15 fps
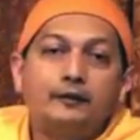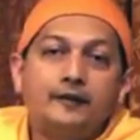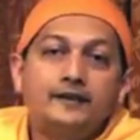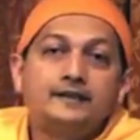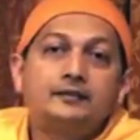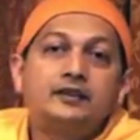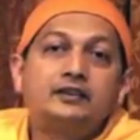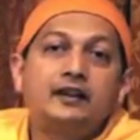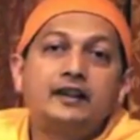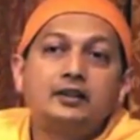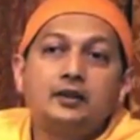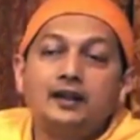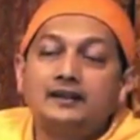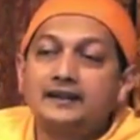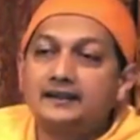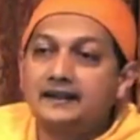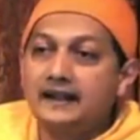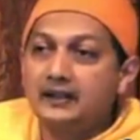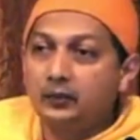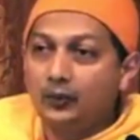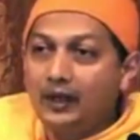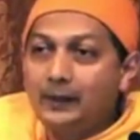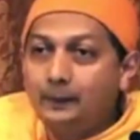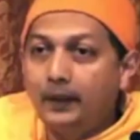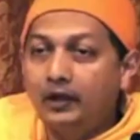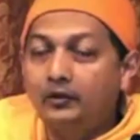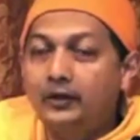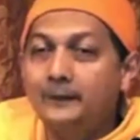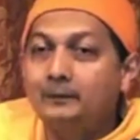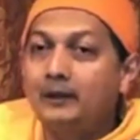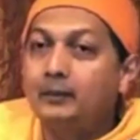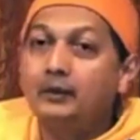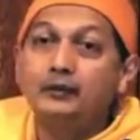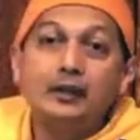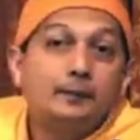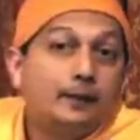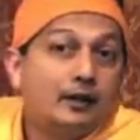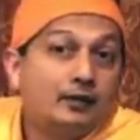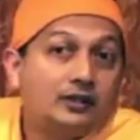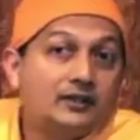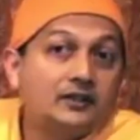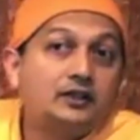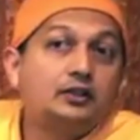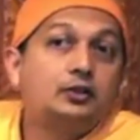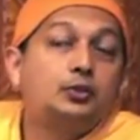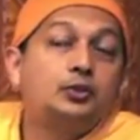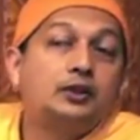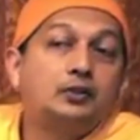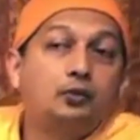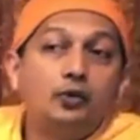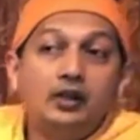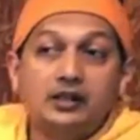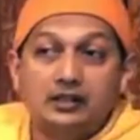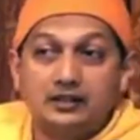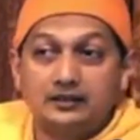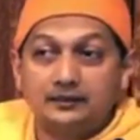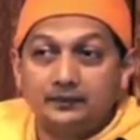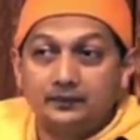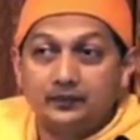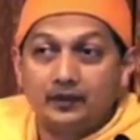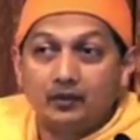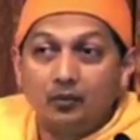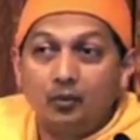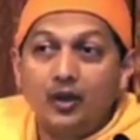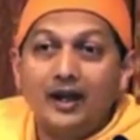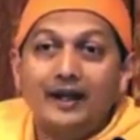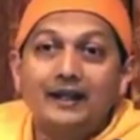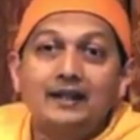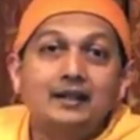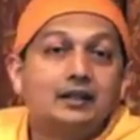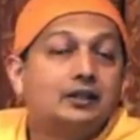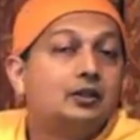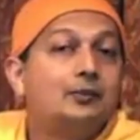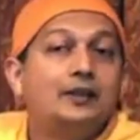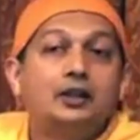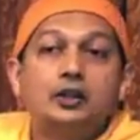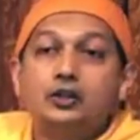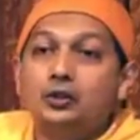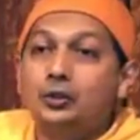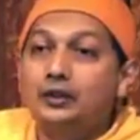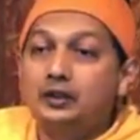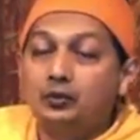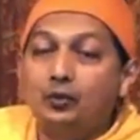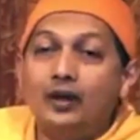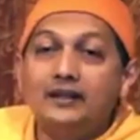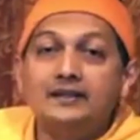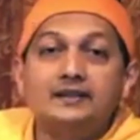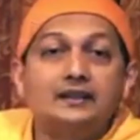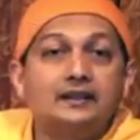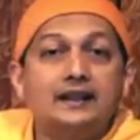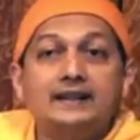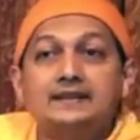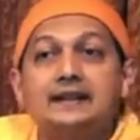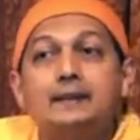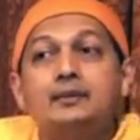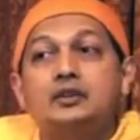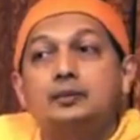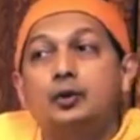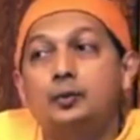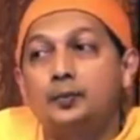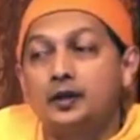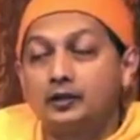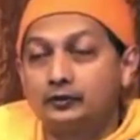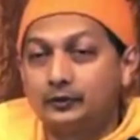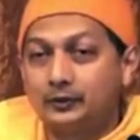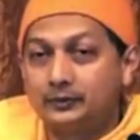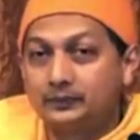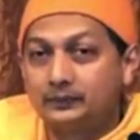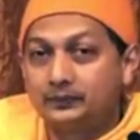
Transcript: of us, we try to exercise willpower, but willpower doesn't usually work. Why? You may control it once, next time it's more powerful.